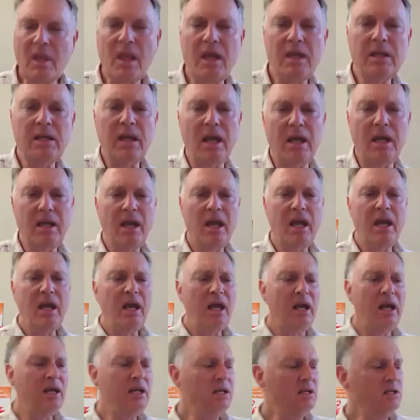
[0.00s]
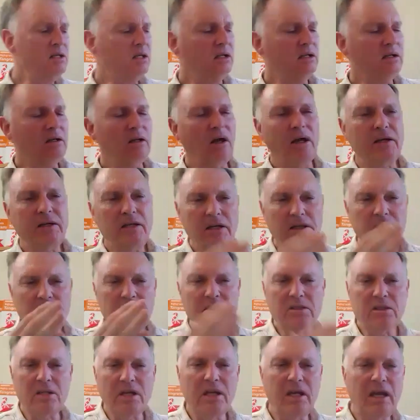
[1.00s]
Okay, and here's a little idea. You're
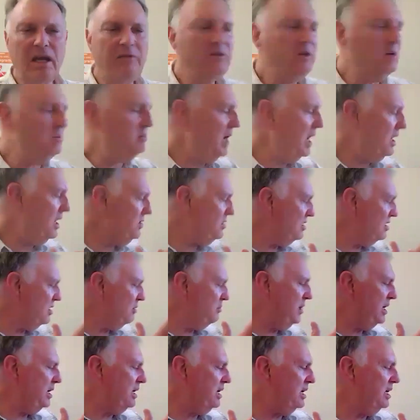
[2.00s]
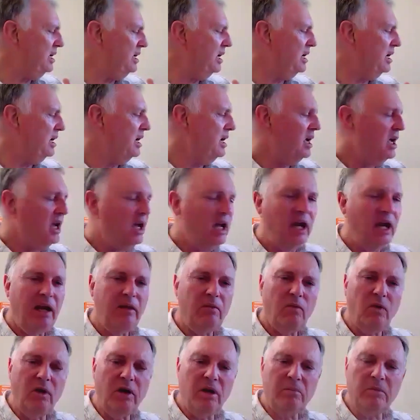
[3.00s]
just going to have to imagine a bit here.
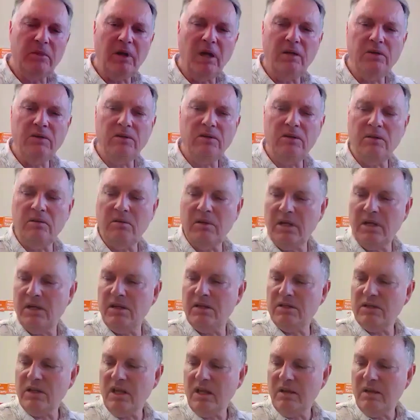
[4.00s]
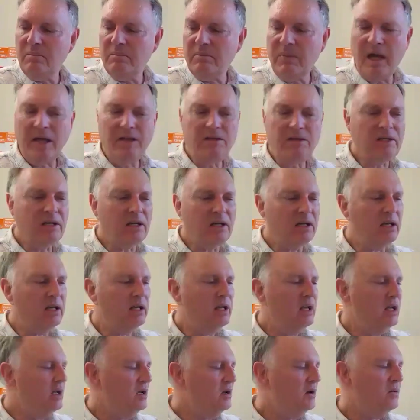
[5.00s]
And what I'm going to do is basically
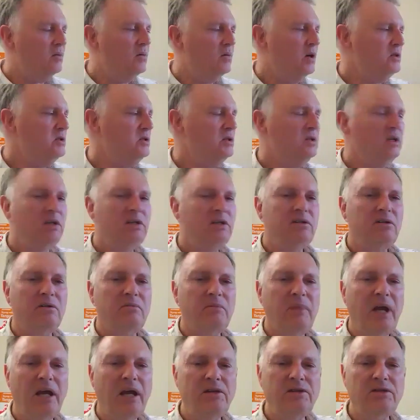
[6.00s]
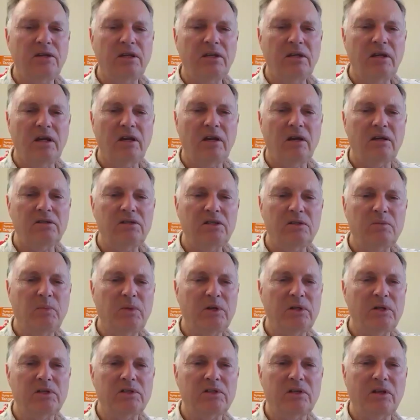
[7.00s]
what you need to imagine, and I'll just
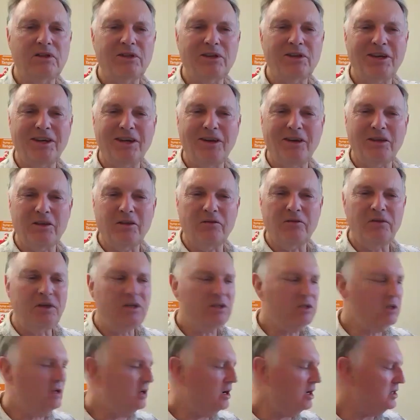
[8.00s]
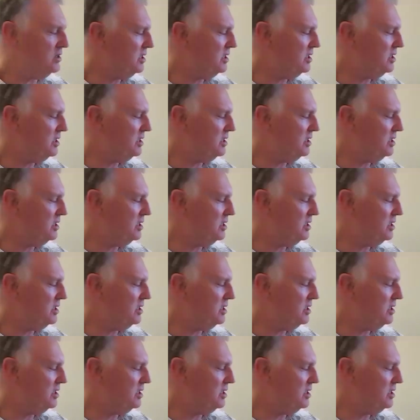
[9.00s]
put us on the visualizer here and you'll